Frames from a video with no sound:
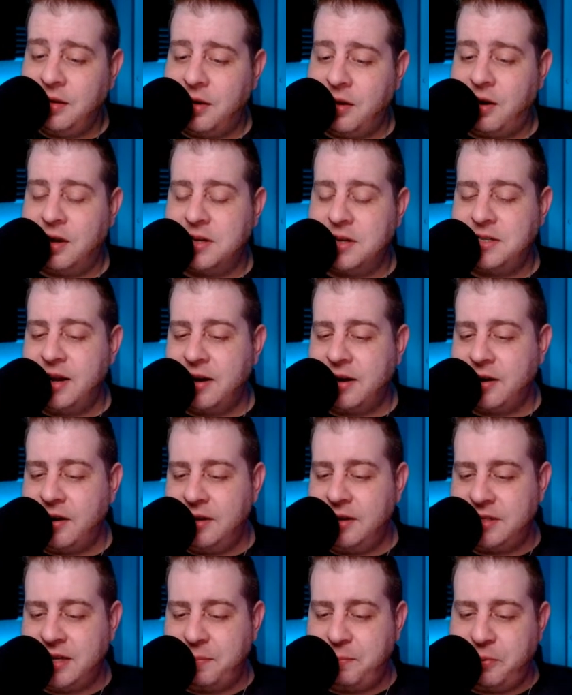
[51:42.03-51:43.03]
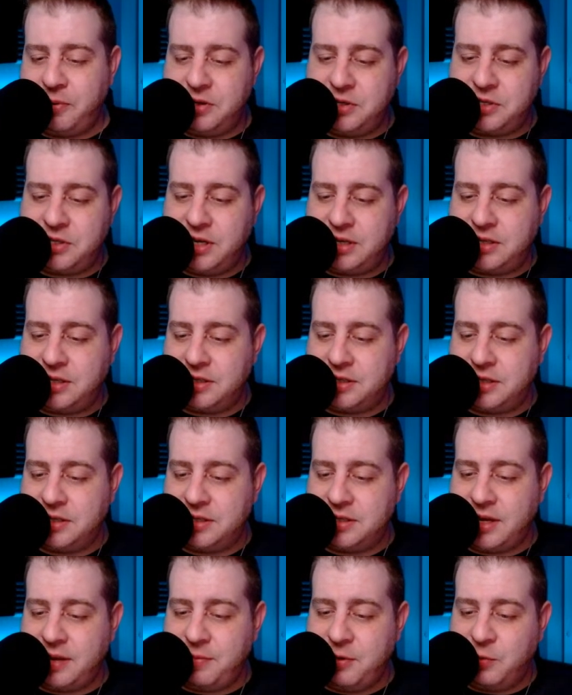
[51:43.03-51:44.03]
Oh, Dunk Cards, I appreciate you. Says,
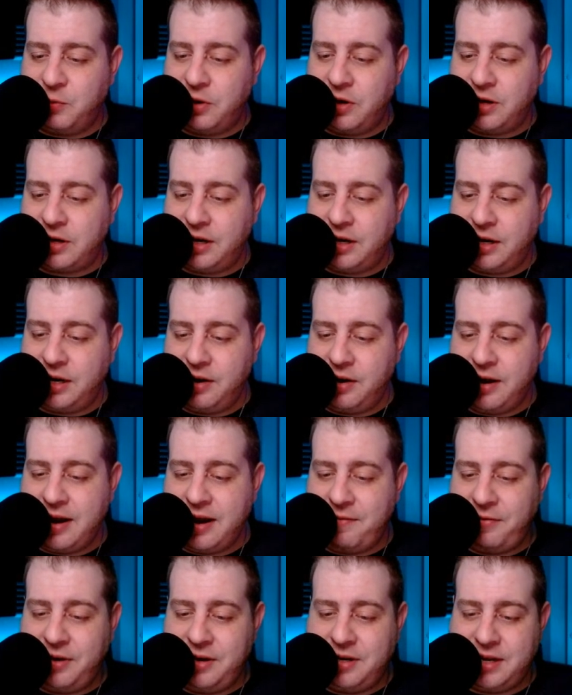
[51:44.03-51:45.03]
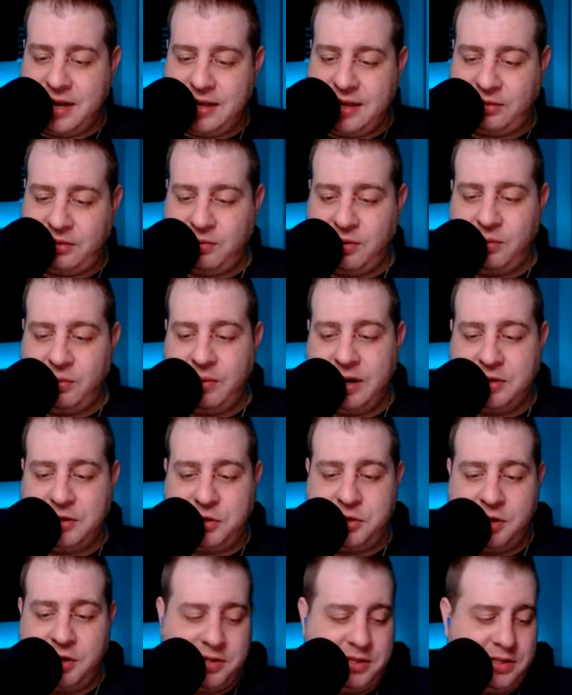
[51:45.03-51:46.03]
I'm at work and here every day. Throw a wrench,
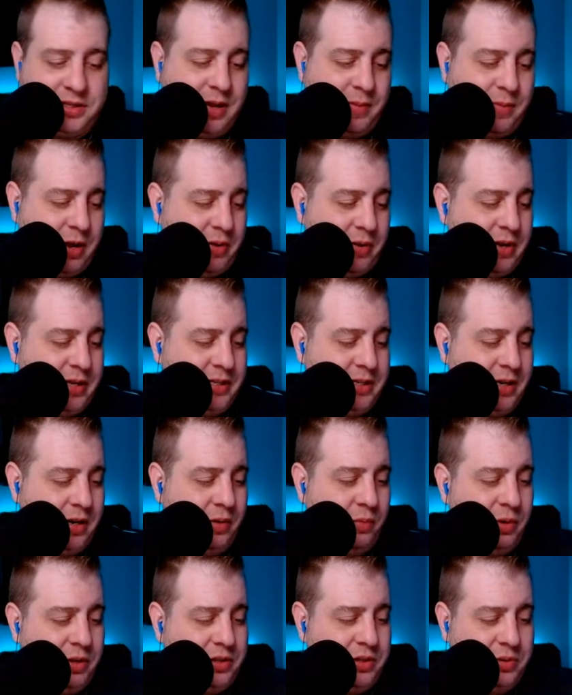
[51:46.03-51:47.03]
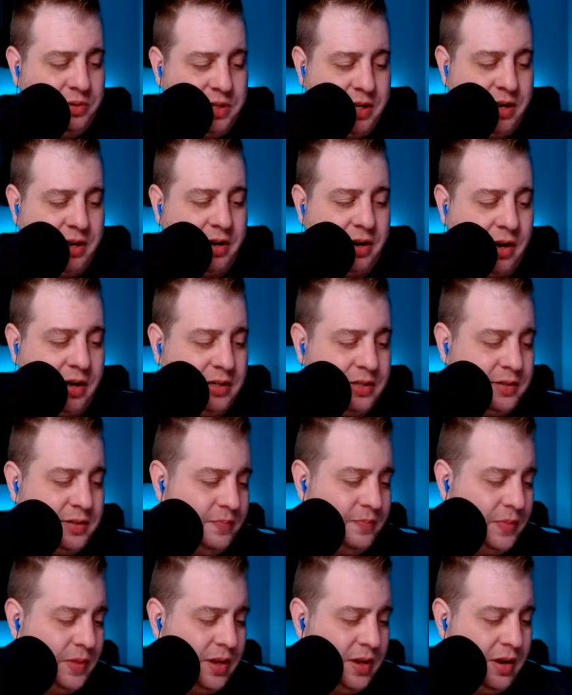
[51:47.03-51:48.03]
Schulte. I'm always here. We'll do Dunk Cards.
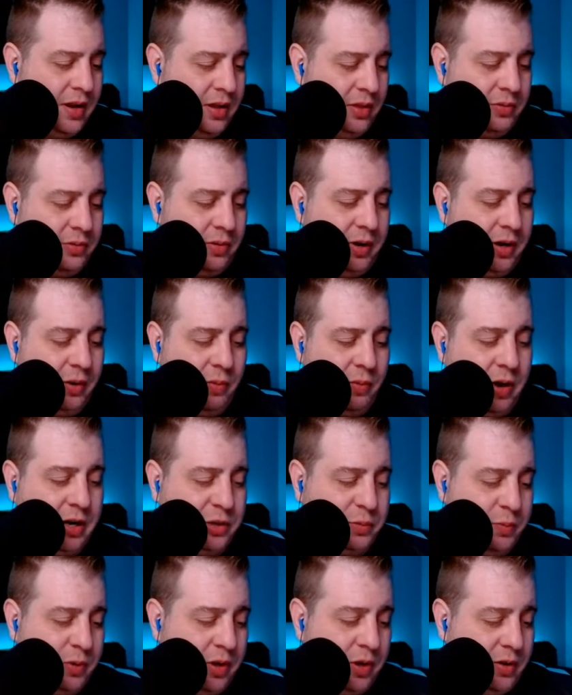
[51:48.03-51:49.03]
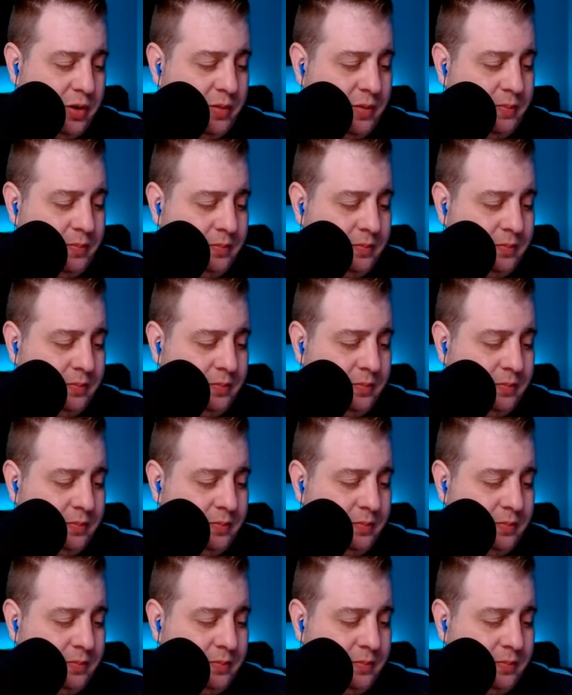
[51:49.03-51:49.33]
Throw your wrench, brother.